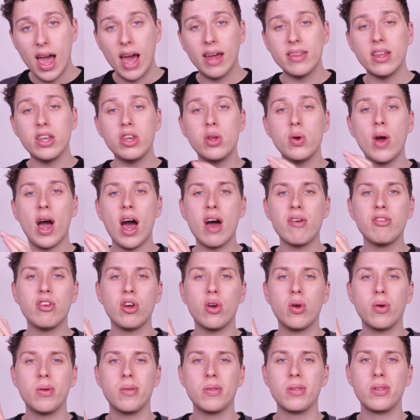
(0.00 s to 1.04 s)
And then you have
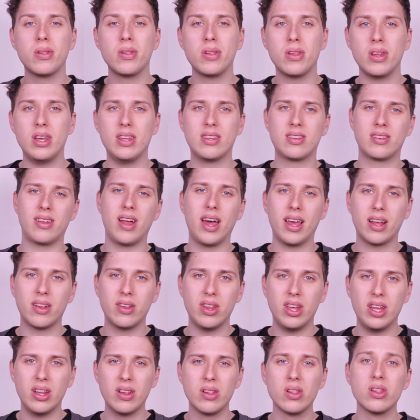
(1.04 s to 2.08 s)
your least
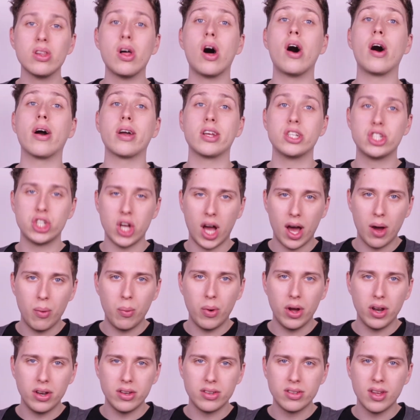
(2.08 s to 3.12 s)
likely long shot
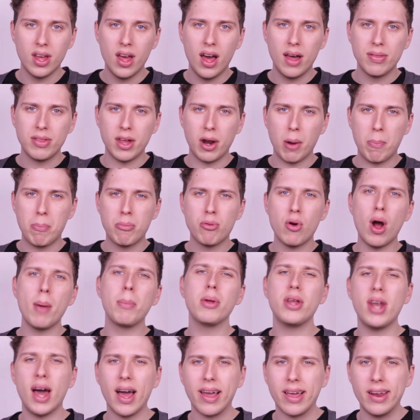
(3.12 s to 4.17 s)
ones that are
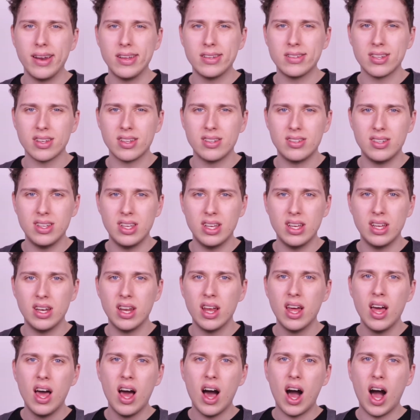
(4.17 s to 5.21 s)
probably not going to succeed
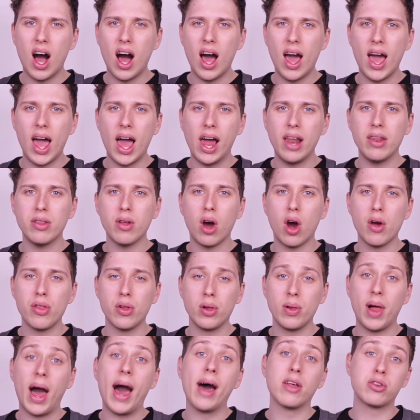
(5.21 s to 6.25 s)
and are the
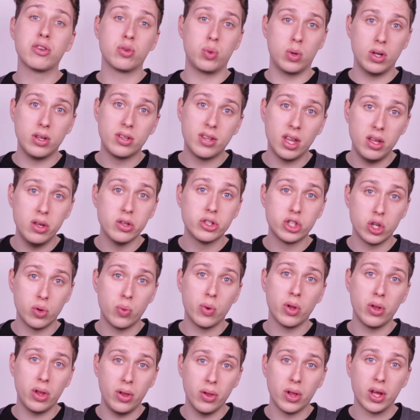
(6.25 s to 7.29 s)
last ones that you should
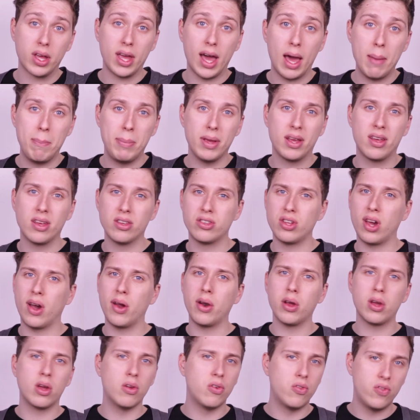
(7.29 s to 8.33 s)
really look at, because they
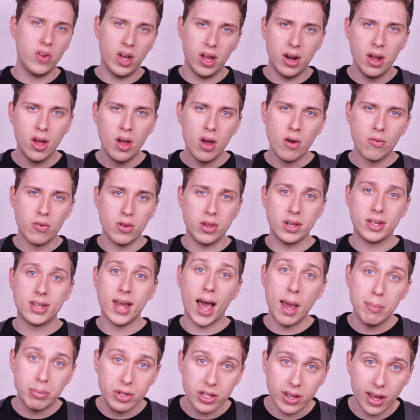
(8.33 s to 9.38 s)
aren't a good fit for the
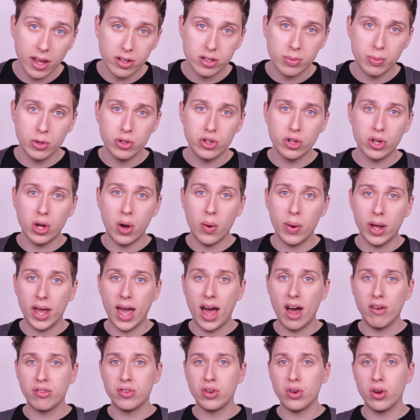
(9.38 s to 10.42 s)
types of customers you're going
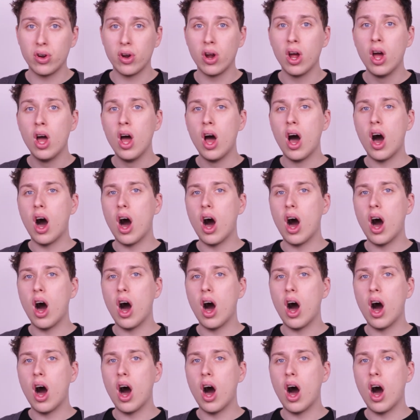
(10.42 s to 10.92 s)
after,